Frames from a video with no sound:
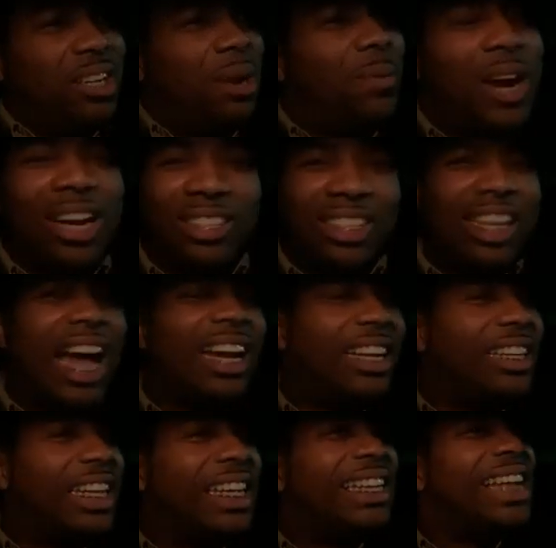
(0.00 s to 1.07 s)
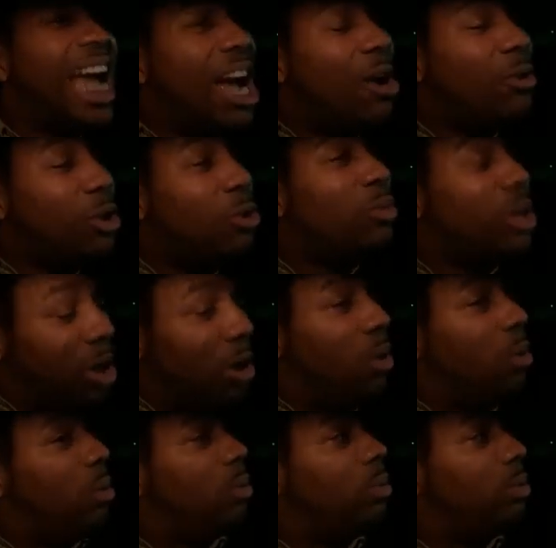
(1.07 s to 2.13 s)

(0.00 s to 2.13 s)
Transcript: where suddenly now you know